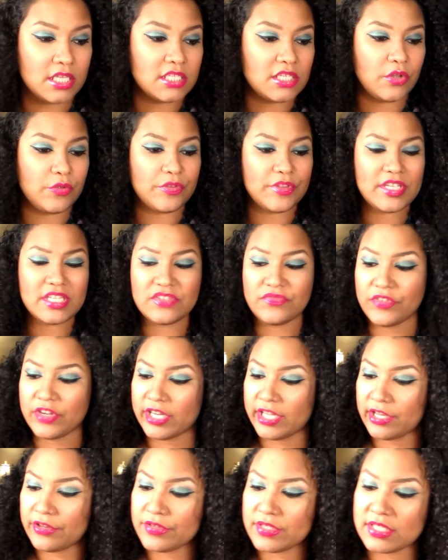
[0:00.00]
So this
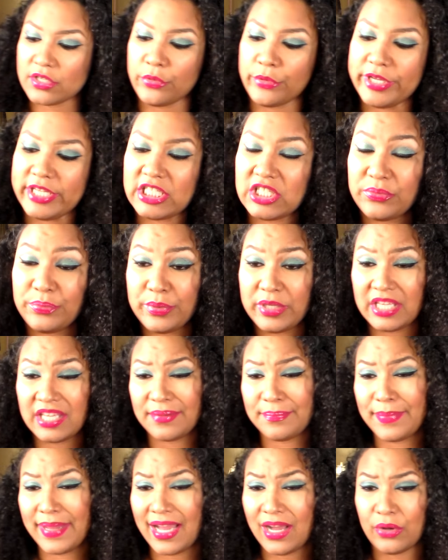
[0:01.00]
video is going to
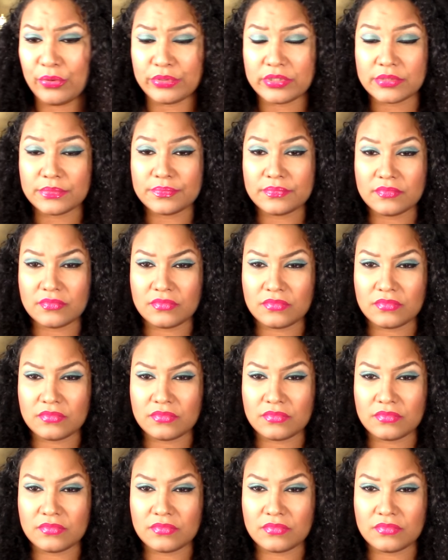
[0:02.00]
be about